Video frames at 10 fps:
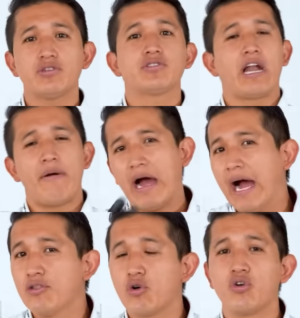
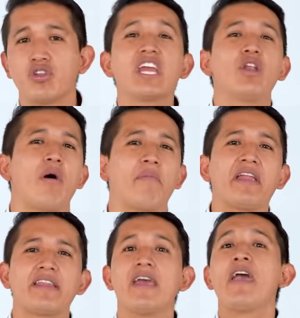4,500
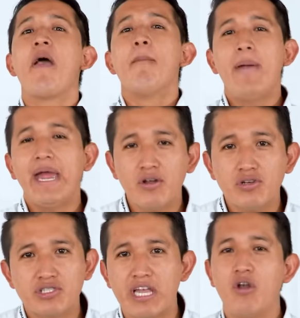watts when working
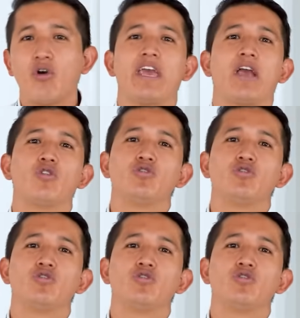continuously,